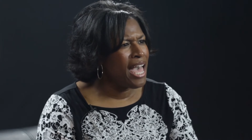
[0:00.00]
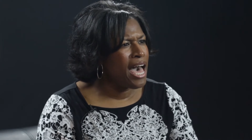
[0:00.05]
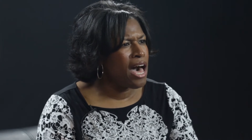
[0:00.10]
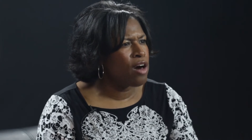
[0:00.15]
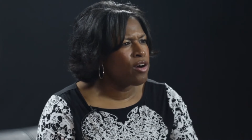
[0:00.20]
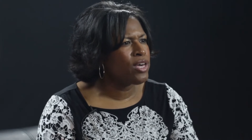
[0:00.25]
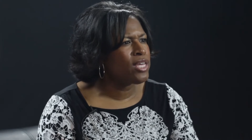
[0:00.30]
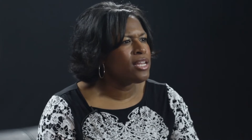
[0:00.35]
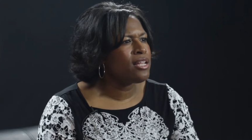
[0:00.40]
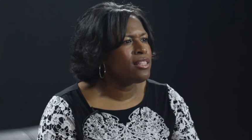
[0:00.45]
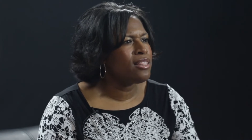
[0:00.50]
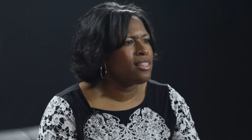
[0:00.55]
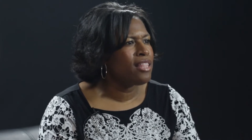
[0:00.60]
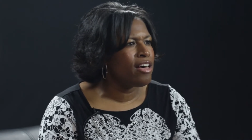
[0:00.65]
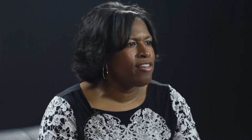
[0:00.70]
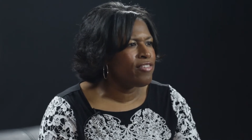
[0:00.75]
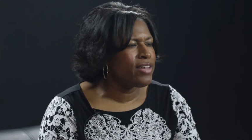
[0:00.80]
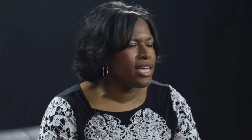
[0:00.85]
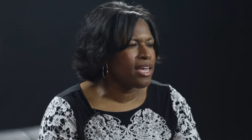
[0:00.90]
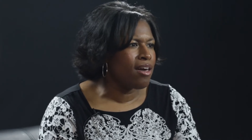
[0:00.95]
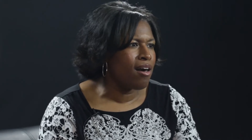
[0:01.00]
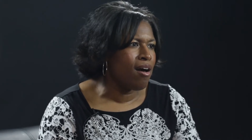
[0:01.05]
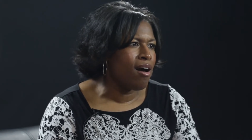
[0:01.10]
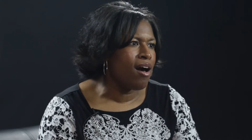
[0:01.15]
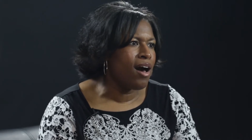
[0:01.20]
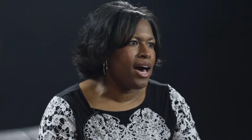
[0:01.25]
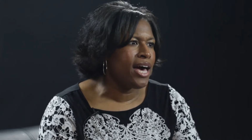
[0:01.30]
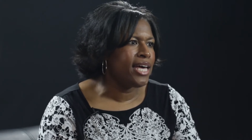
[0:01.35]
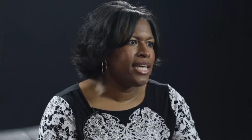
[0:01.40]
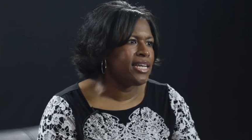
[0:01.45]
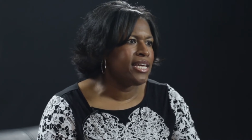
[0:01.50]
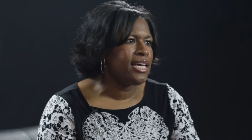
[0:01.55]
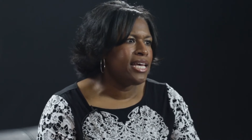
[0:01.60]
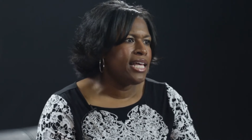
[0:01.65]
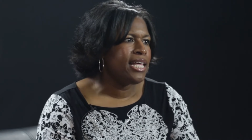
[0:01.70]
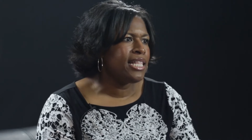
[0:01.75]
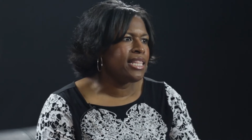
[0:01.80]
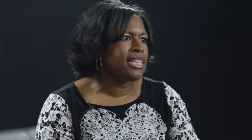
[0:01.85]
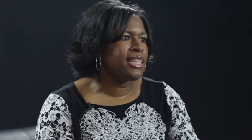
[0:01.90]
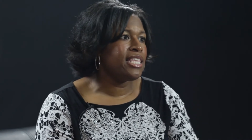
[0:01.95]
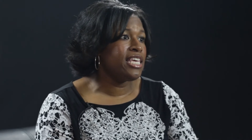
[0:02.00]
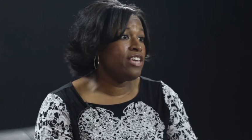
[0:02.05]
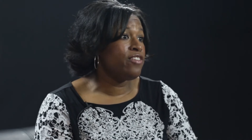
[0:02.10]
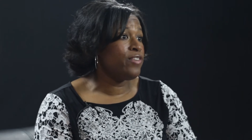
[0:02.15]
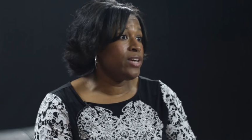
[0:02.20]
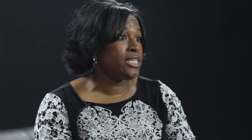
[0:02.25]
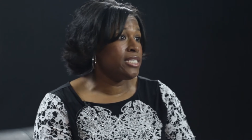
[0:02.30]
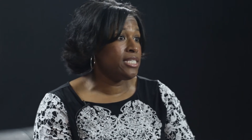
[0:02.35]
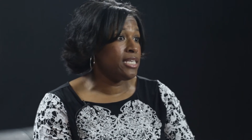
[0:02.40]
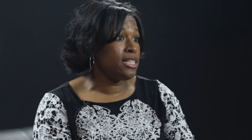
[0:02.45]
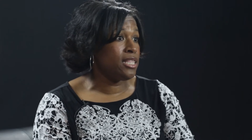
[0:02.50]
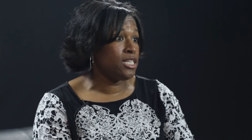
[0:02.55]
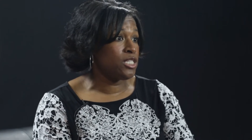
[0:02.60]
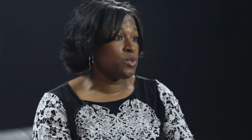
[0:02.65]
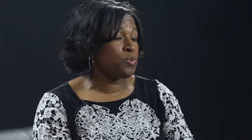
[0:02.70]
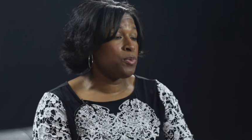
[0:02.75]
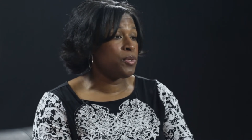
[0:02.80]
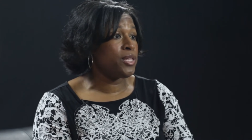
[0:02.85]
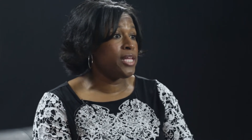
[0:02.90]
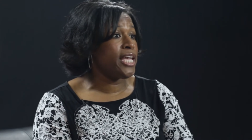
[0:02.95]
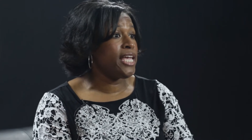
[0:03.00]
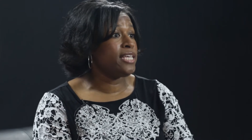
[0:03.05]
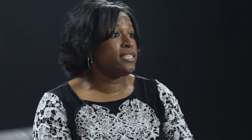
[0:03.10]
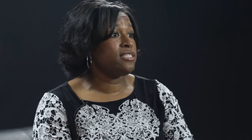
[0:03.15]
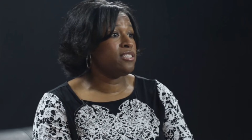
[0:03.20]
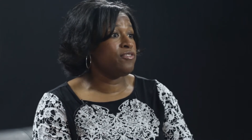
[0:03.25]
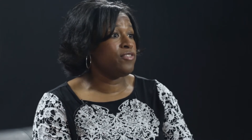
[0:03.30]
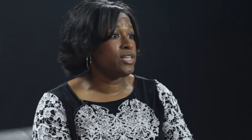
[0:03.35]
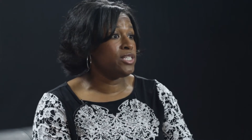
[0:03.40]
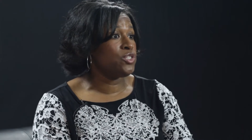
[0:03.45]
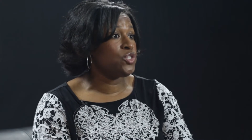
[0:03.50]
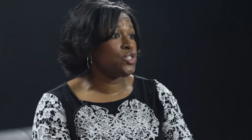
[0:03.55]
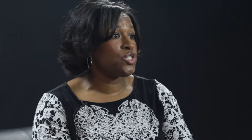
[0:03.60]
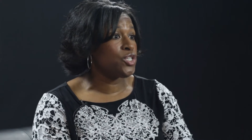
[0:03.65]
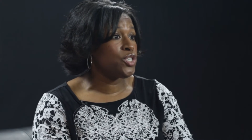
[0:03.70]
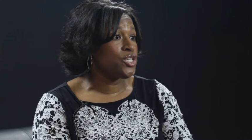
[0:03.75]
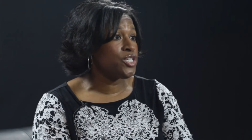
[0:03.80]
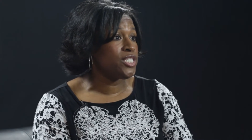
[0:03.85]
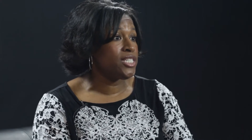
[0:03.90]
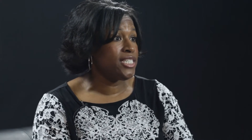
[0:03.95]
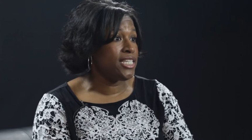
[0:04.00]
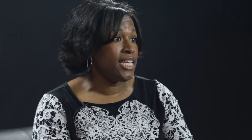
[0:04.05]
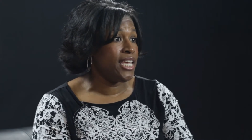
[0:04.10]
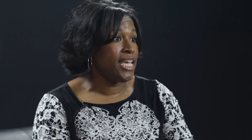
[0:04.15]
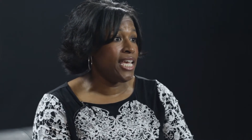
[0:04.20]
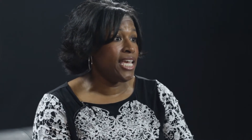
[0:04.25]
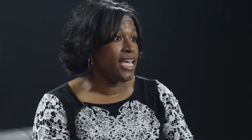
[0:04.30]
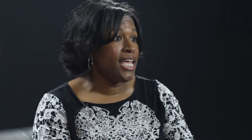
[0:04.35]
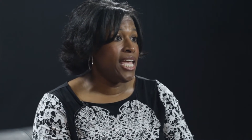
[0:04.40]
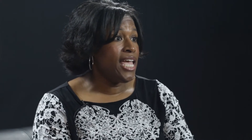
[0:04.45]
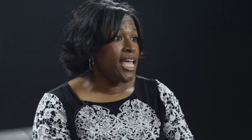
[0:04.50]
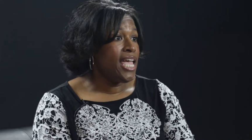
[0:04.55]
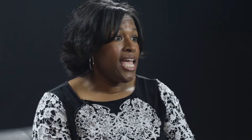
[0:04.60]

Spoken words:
How could a loving God leave us in this place of uncertainty?